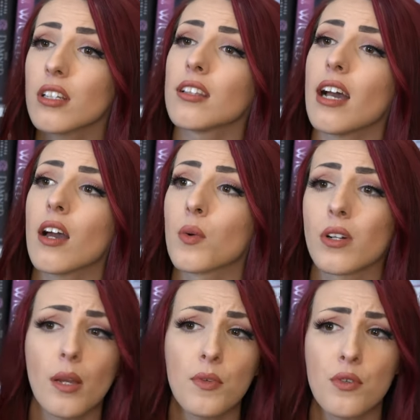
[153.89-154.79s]
either that or
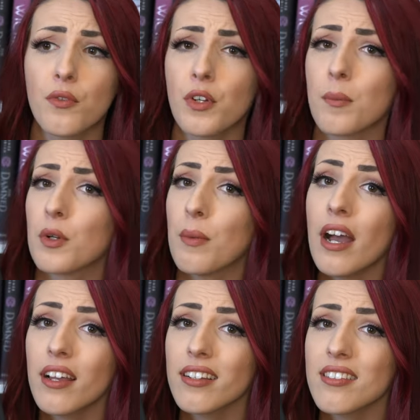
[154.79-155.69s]
an episode of Criminal
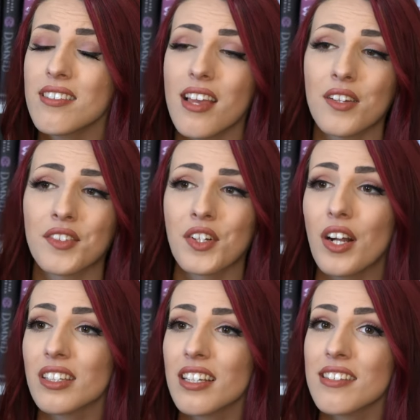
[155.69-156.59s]
Minds, and
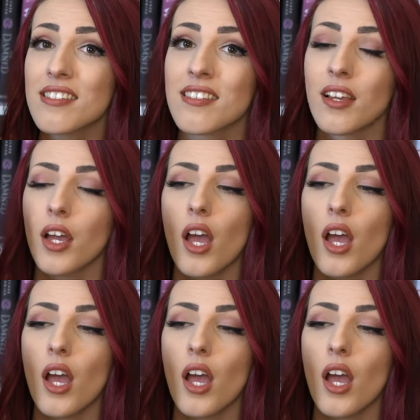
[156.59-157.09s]
regardless,